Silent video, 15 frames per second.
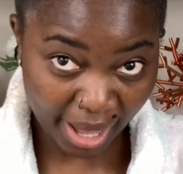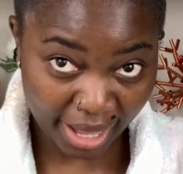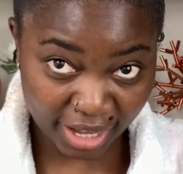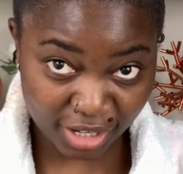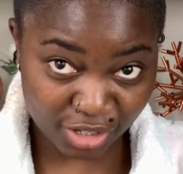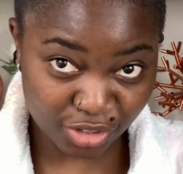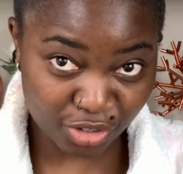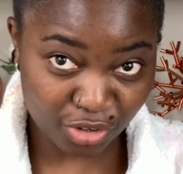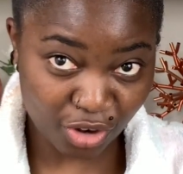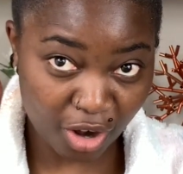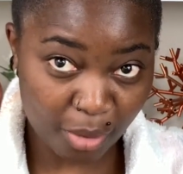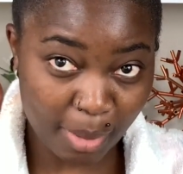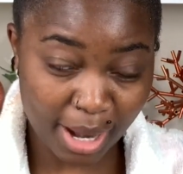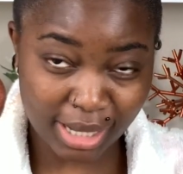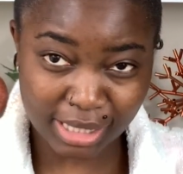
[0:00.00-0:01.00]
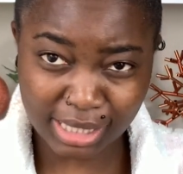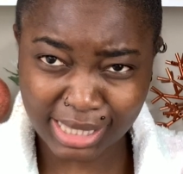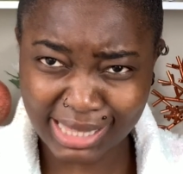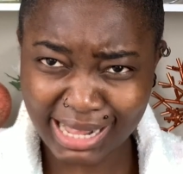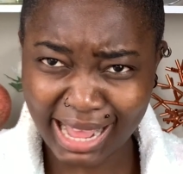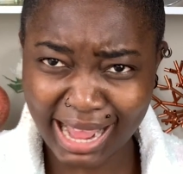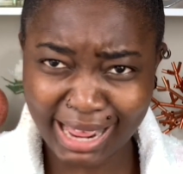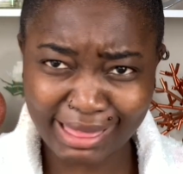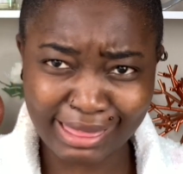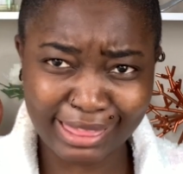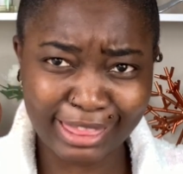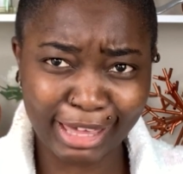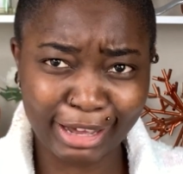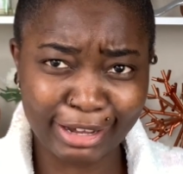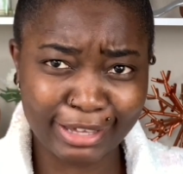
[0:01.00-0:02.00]
hair is grown, but it's not
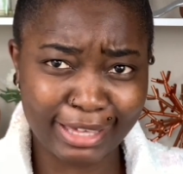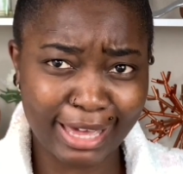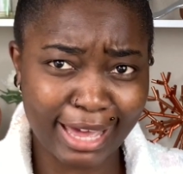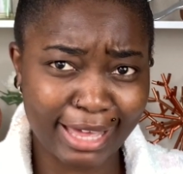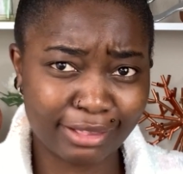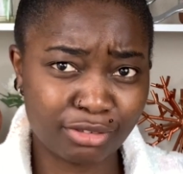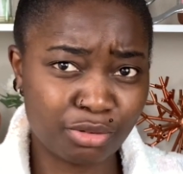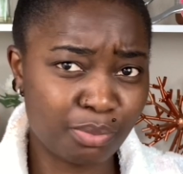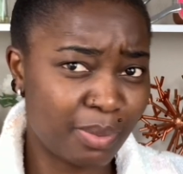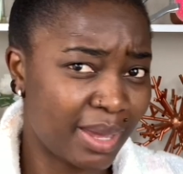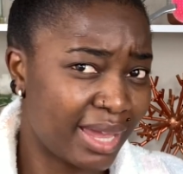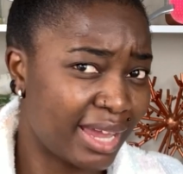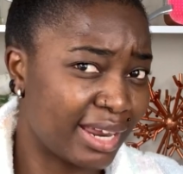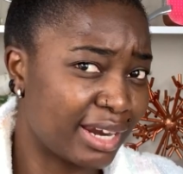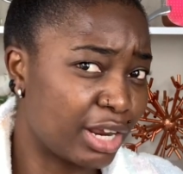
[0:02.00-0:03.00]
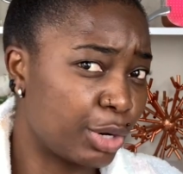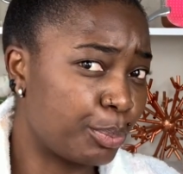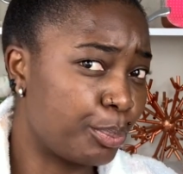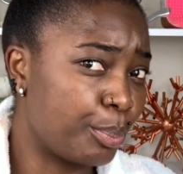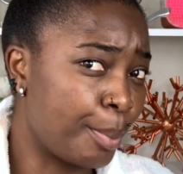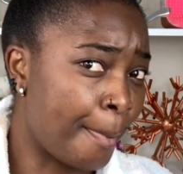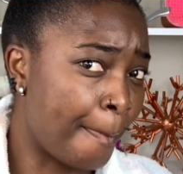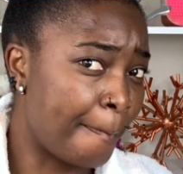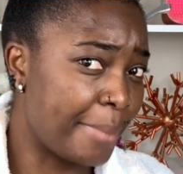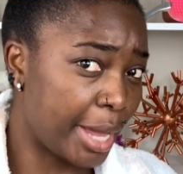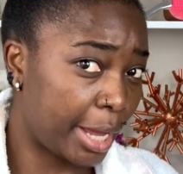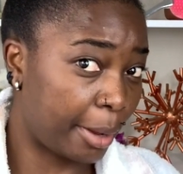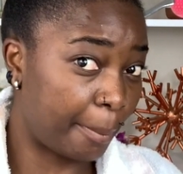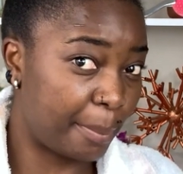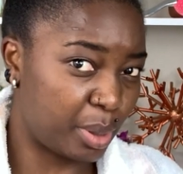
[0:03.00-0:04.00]
there yet to be in a
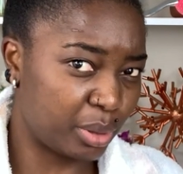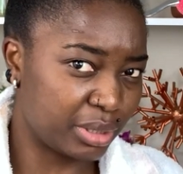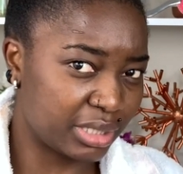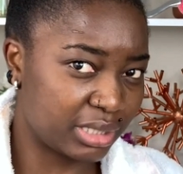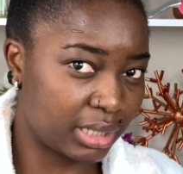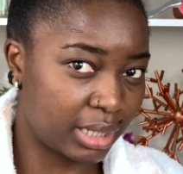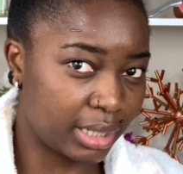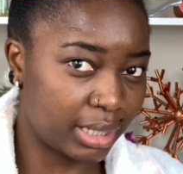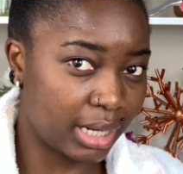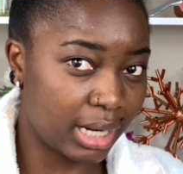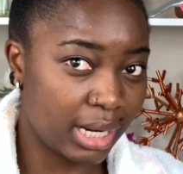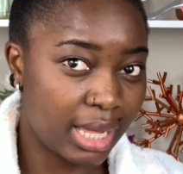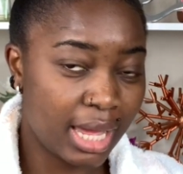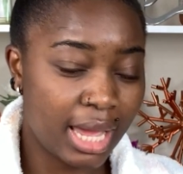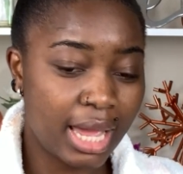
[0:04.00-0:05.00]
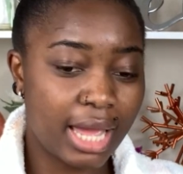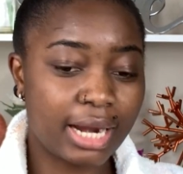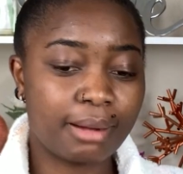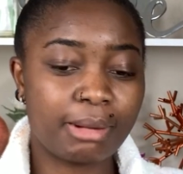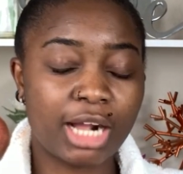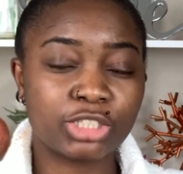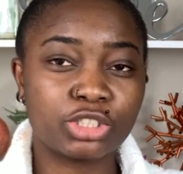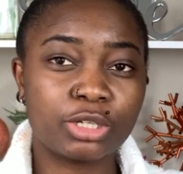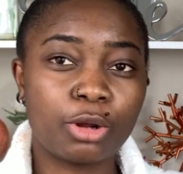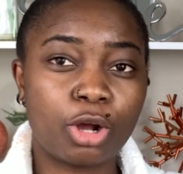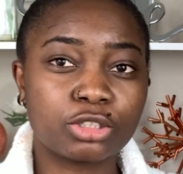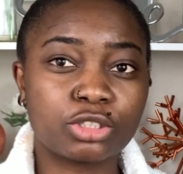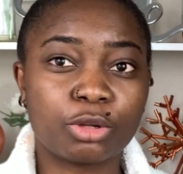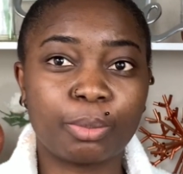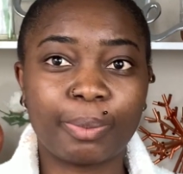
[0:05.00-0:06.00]
big ponytail. And I'm actually
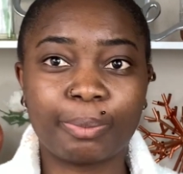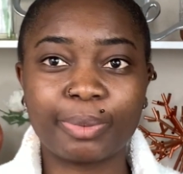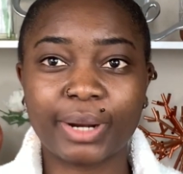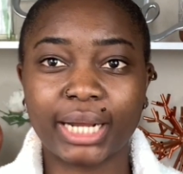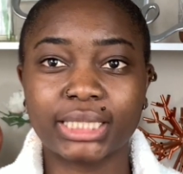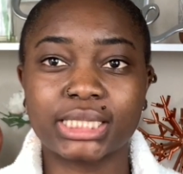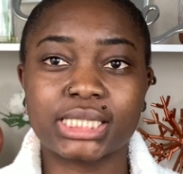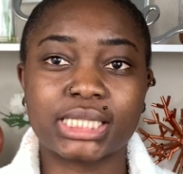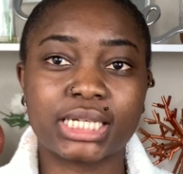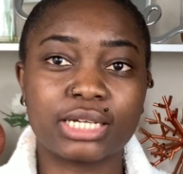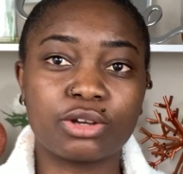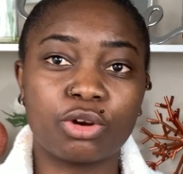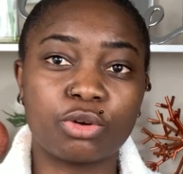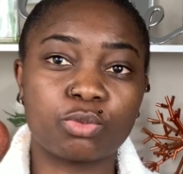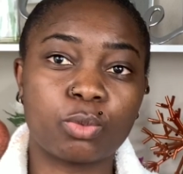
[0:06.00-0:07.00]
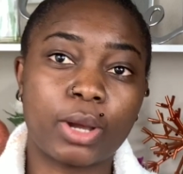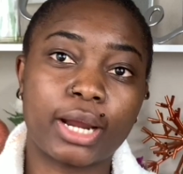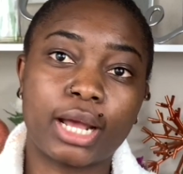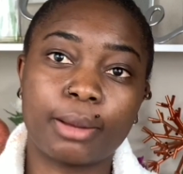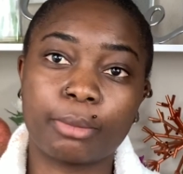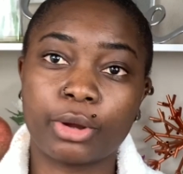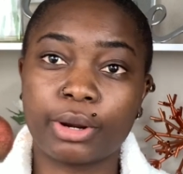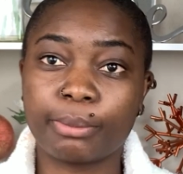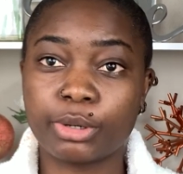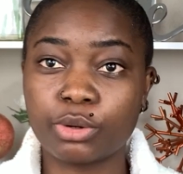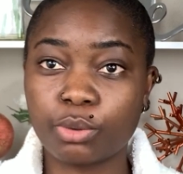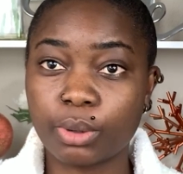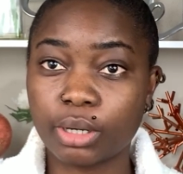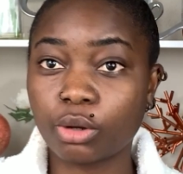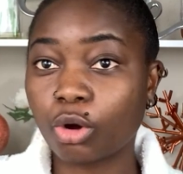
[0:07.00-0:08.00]
also practicing on what I'm gonna be
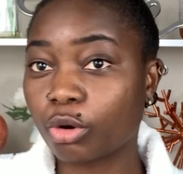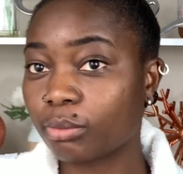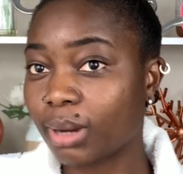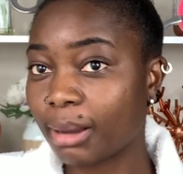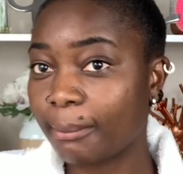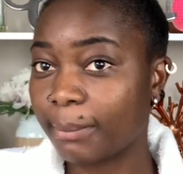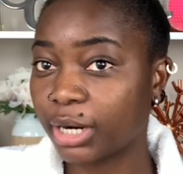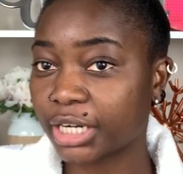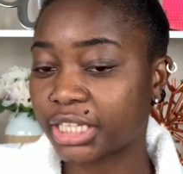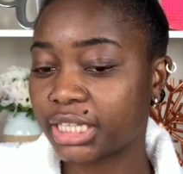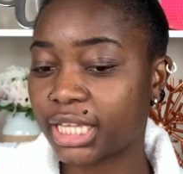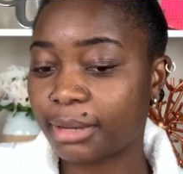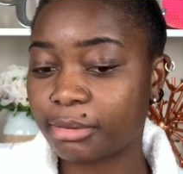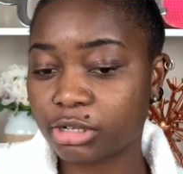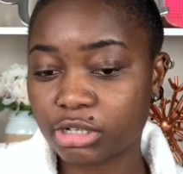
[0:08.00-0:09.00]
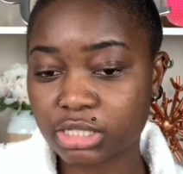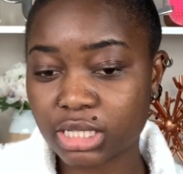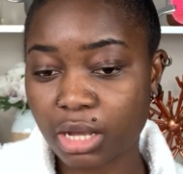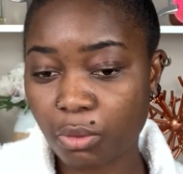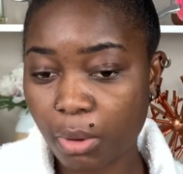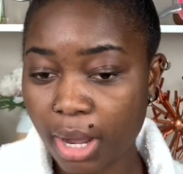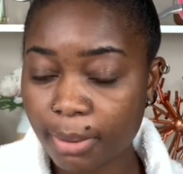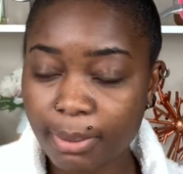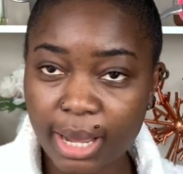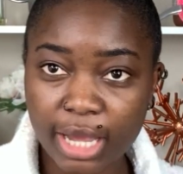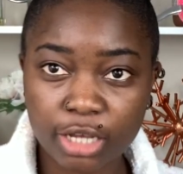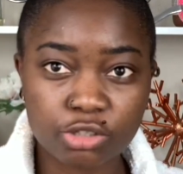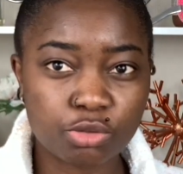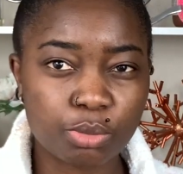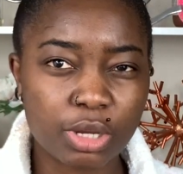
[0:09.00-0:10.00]
doing on my birthday, because I want my
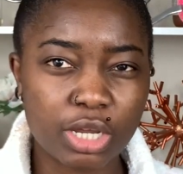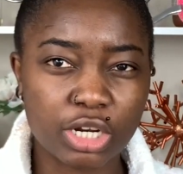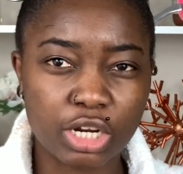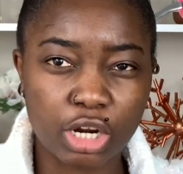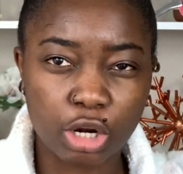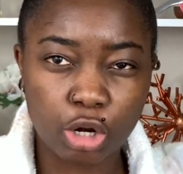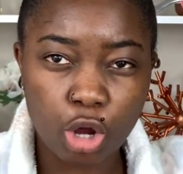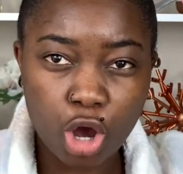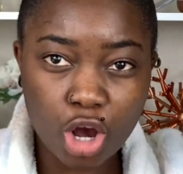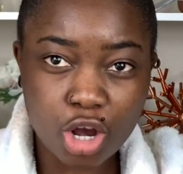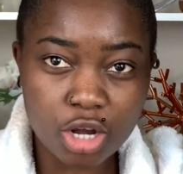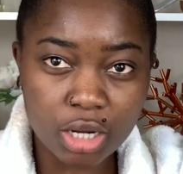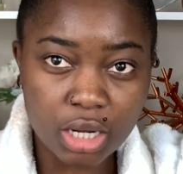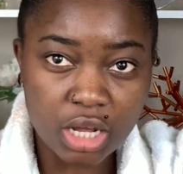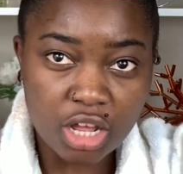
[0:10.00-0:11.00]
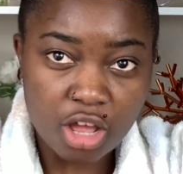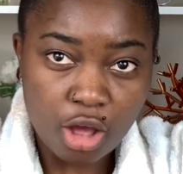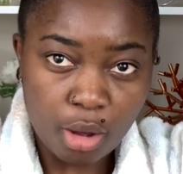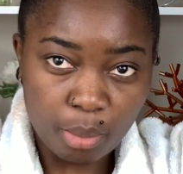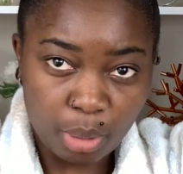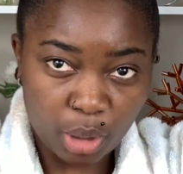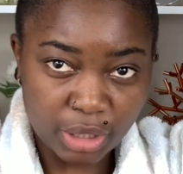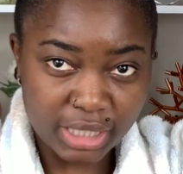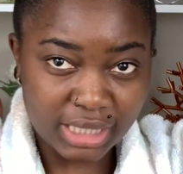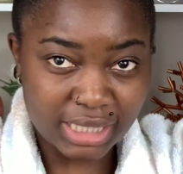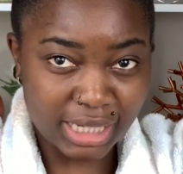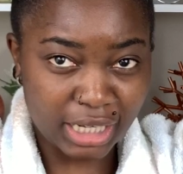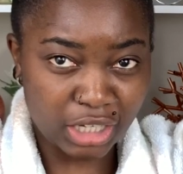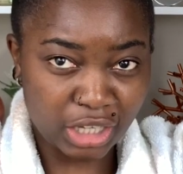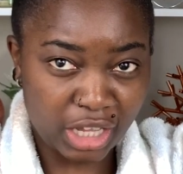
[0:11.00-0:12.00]
hair to be in a long
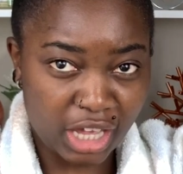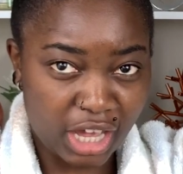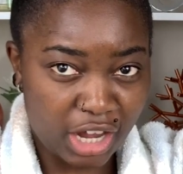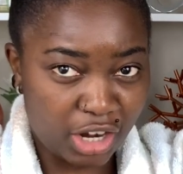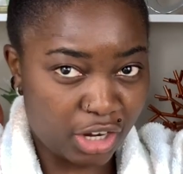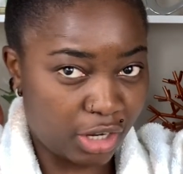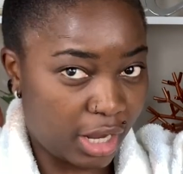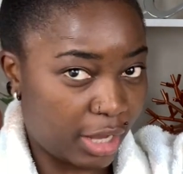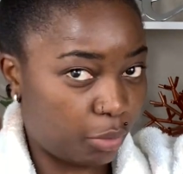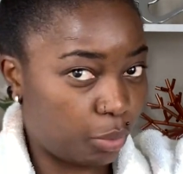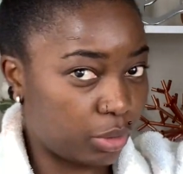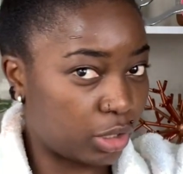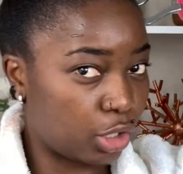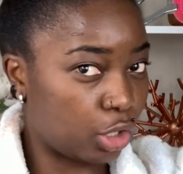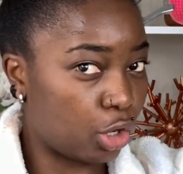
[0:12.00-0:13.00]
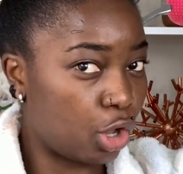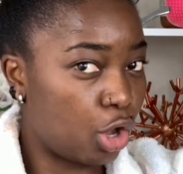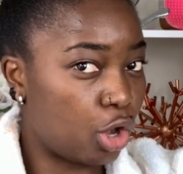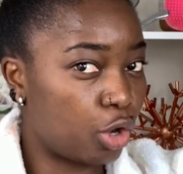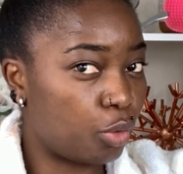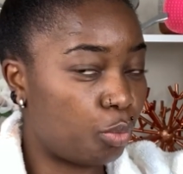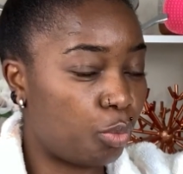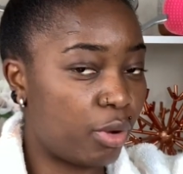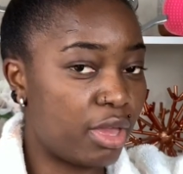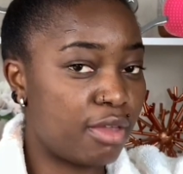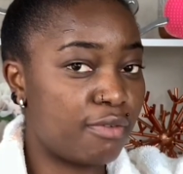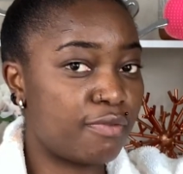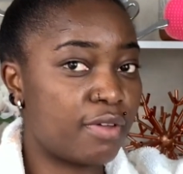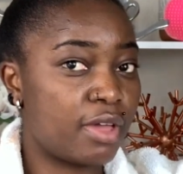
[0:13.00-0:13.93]
ponytail hair, like with the long weave.